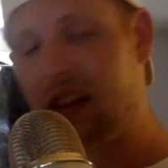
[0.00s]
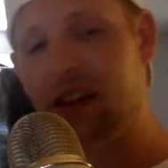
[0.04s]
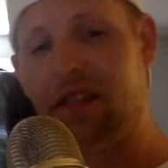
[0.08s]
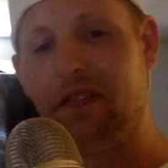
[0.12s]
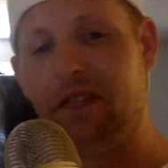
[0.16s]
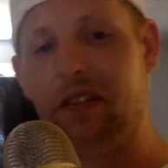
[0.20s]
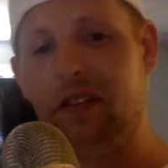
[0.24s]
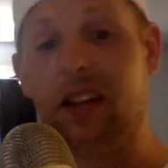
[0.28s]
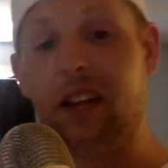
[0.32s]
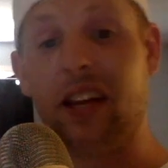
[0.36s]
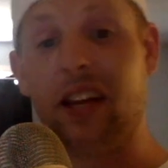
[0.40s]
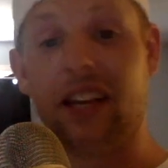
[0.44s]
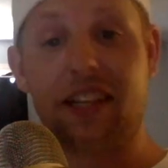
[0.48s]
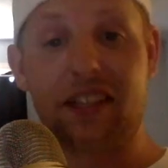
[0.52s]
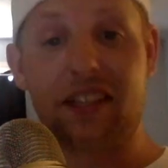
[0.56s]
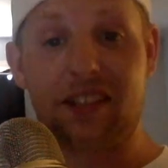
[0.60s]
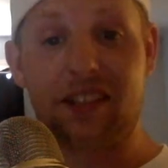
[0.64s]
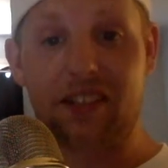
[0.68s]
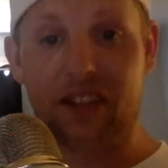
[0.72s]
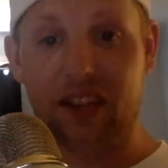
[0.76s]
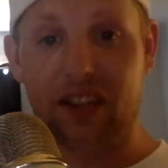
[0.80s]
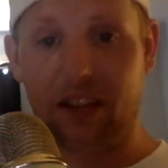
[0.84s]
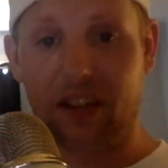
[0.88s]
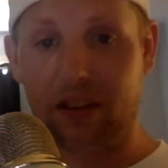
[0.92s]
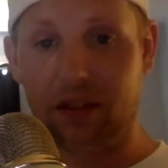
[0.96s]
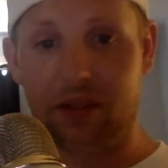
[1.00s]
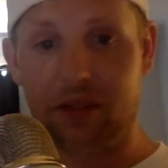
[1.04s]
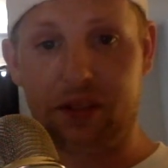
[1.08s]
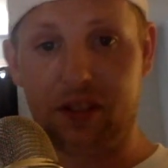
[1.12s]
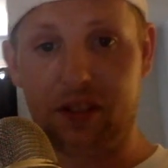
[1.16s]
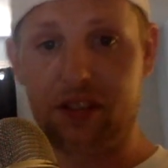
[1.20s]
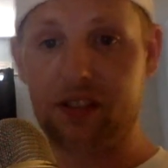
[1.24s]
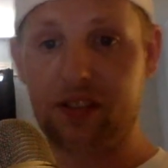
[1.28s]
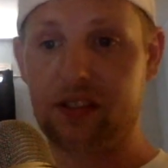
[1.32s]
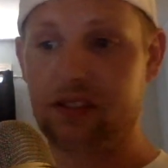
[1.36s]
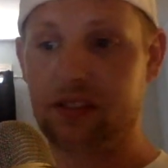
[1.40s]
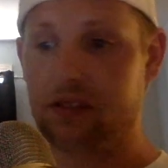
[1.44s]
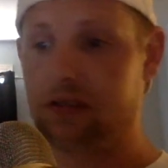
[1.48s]
If you'd like to check out
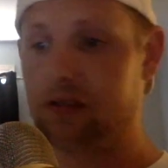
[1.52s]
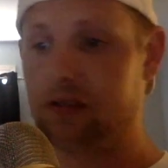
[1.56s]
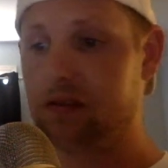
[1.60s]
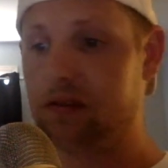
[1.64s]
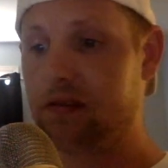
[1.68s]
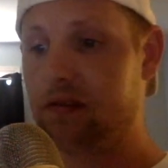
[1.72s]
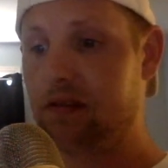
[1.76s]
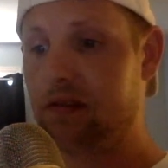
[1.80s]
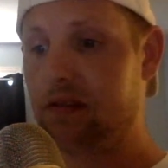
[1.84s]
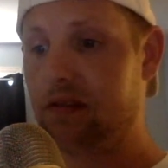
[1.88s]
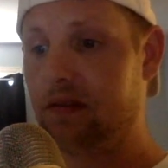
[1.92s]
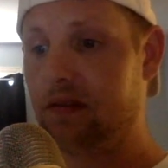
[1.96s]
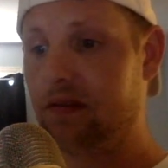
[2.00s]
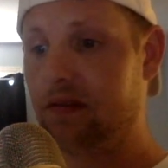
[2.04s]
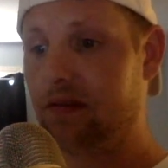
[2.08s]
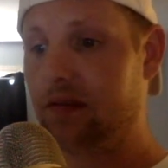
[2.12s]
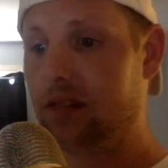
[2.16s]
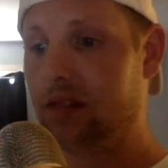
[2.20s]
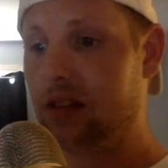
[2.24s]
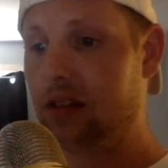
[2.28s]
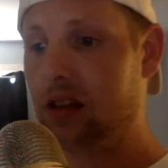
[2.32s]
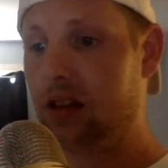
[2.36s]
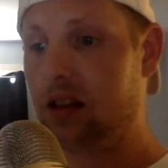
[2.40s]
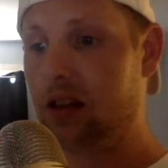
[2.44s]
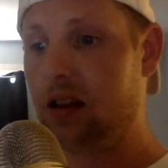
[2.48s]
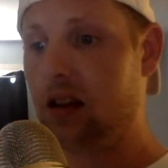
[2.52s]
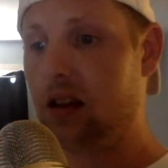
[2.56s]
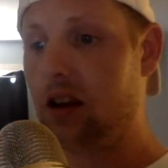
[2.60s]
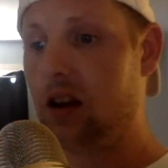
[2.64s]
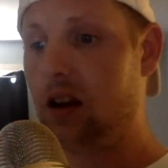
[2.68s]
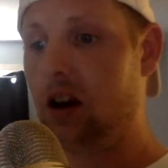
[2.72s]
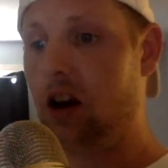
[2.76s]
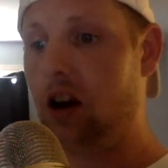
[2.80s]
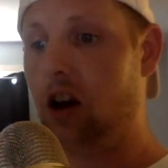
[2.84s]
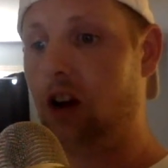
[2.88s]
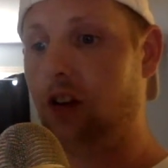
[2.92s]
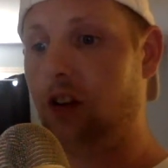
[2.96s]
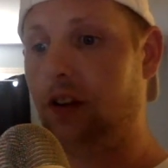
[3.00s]
this,
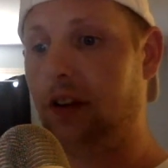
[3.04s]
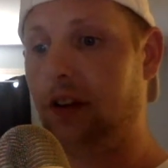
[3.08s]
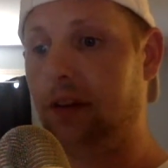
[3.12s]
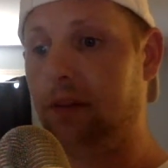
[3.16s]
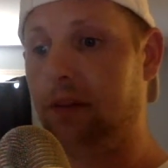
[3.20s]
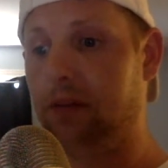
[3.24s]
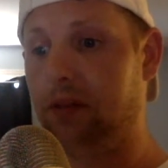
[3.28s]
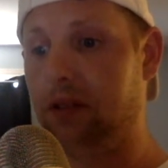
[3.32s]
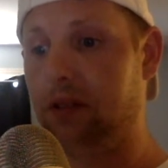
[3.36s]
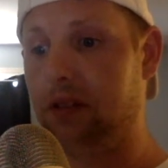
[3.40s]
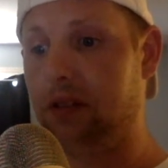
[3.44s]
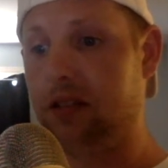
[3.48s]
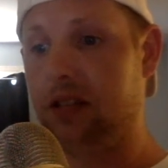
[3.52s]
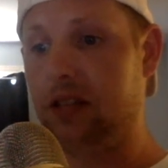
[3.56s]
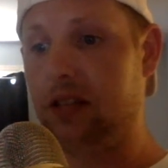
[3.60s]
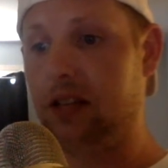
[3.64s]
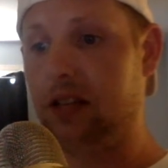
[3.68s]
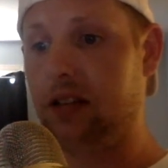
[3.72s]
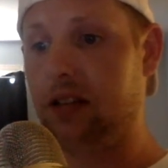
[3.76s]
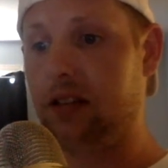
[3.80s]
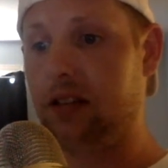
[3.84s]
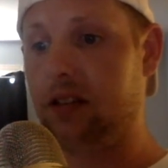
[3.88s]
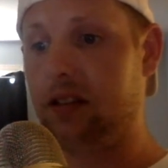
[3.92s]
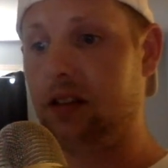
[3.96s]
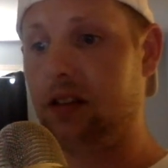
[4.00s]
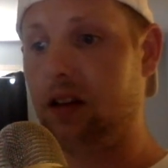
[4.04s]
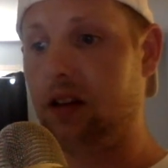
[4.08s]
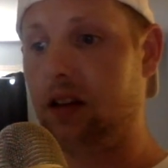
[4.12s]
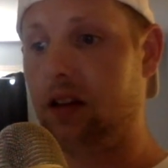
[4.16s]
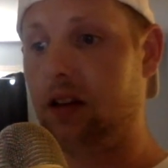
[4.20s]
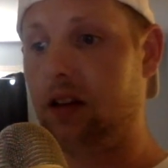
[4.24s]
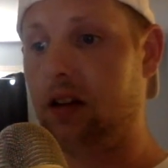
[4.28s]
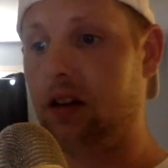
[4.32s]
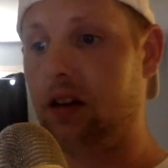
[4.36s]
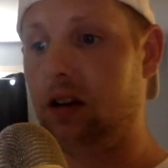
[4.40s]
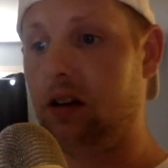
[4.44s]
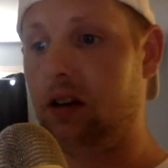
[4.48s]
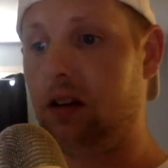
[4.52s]

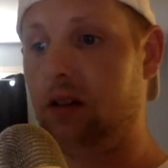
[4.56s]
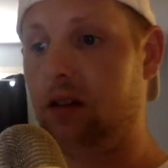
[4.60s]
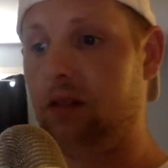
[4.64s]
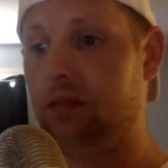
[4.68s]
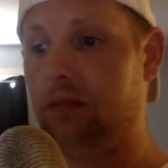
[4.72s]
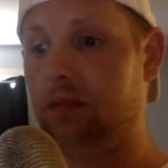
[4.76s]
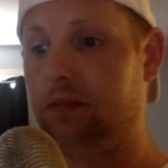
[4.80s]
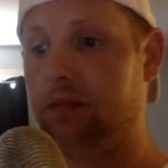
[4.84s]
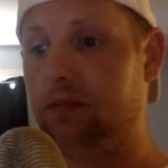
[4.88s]
hardlineprosthetics.com